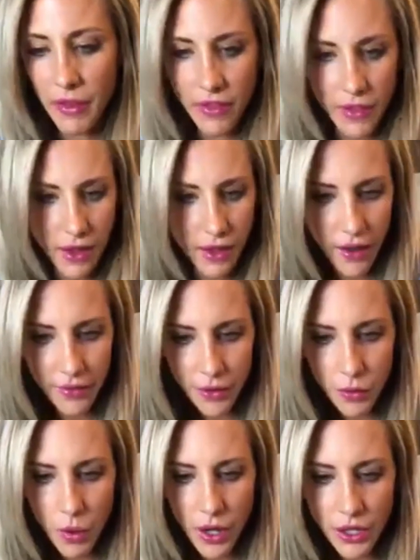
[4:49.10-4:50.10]
The
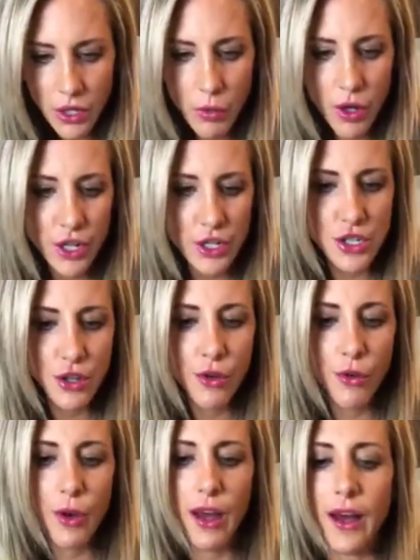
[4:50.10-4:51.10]
other one you want to
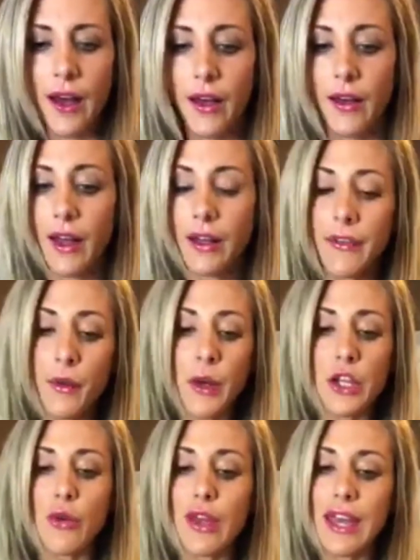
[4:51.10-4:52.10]
do, another
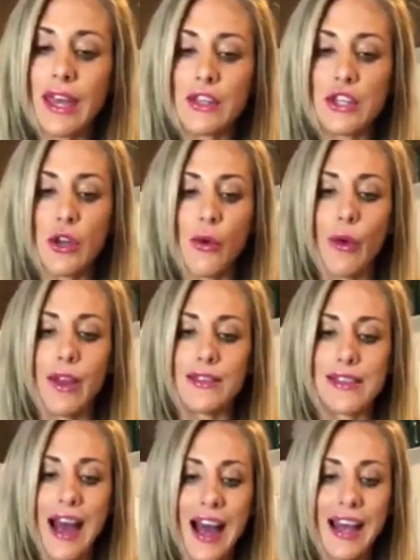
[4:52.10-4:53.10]
one you can do
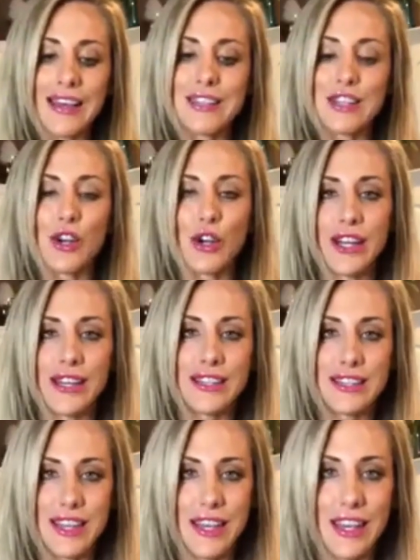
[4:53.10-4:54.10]
is iced green
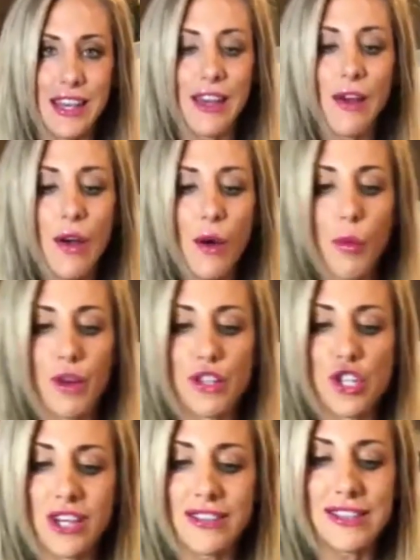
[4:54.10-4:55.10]
tea with
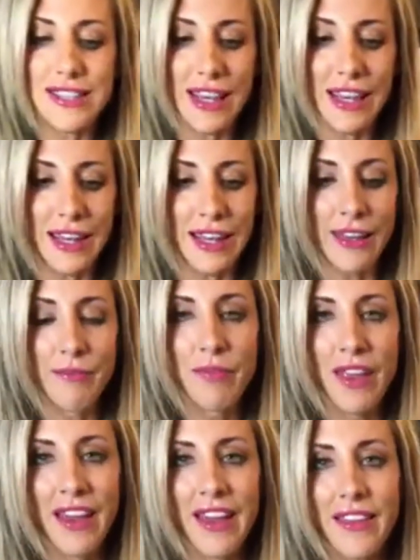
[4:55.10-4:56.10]
ginseng in it.
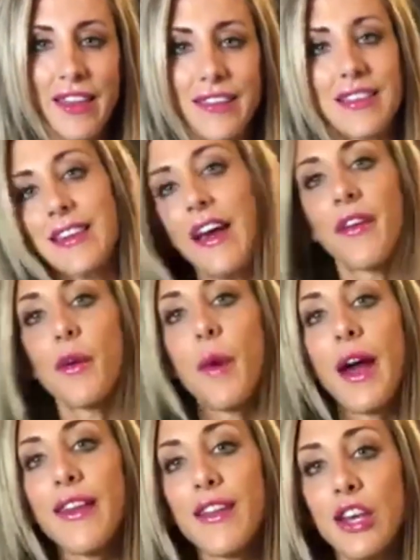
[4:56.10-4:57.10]
That's another
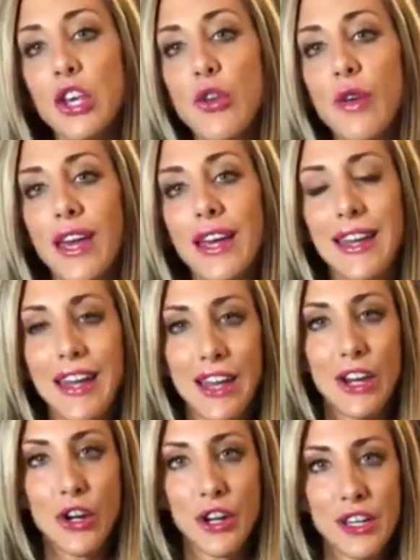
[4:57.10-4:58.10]
way that you can
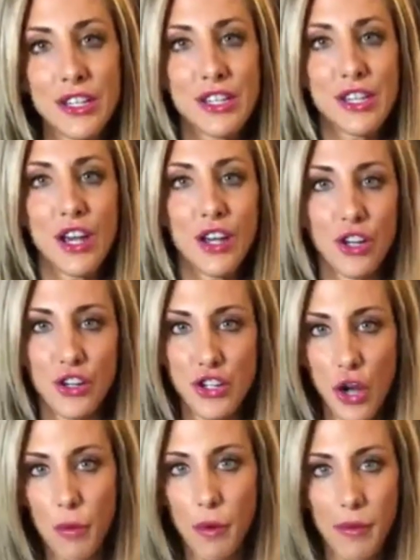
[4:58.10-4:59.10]
increase your
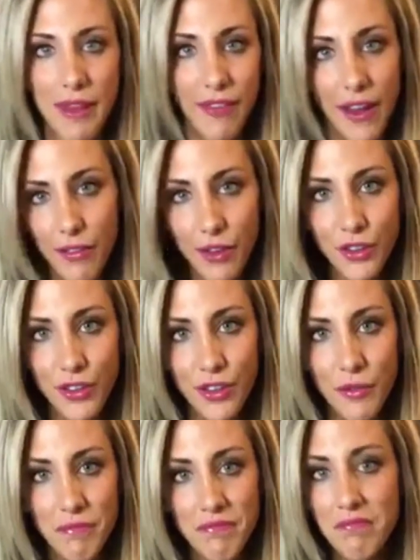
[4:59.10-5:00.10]
dopamine
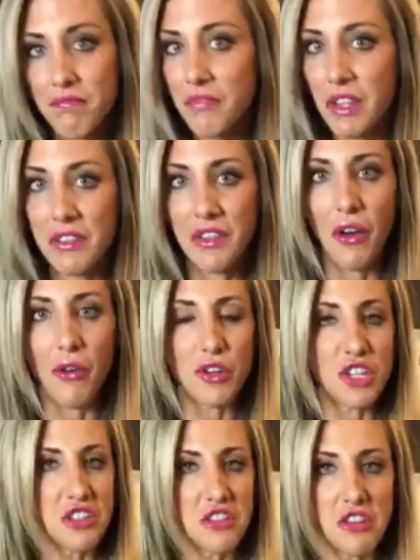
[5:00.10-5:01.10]
levels. So
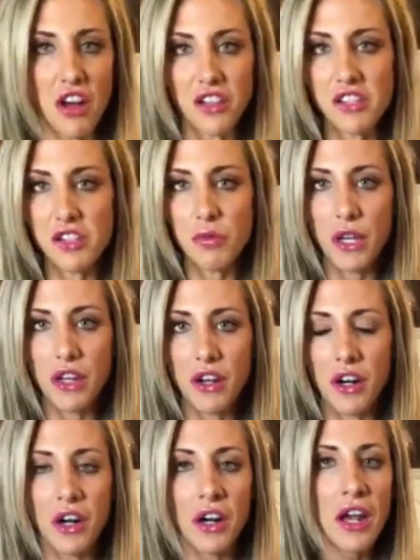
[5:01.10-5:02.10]
just
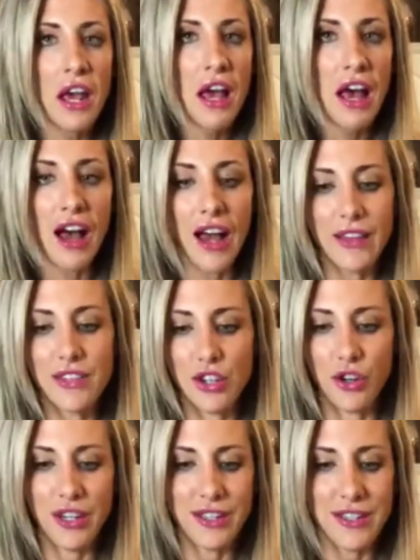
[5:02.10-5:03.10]
non-sweetener iced
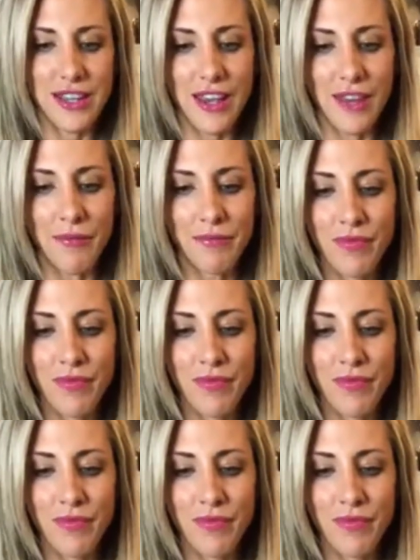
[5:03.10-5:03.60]
green tea.